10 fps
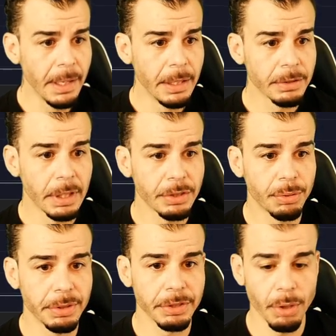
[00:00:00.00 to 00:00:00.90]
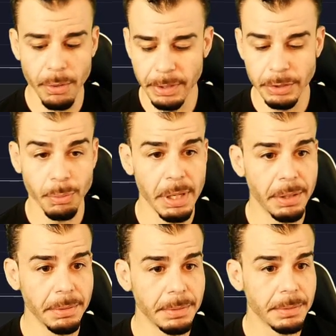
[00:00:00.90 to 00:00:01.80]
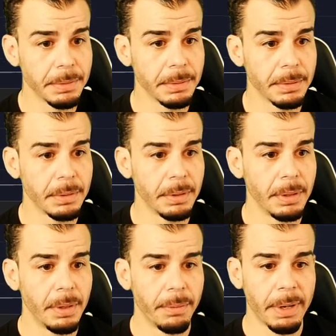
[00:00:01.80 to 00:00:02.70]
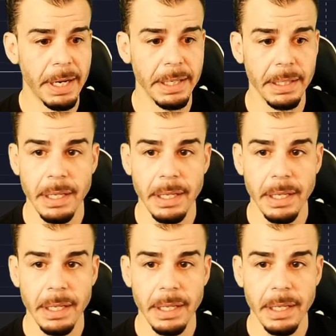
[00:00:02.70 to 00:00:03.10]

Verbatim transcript: So let's scoot this over as well, right?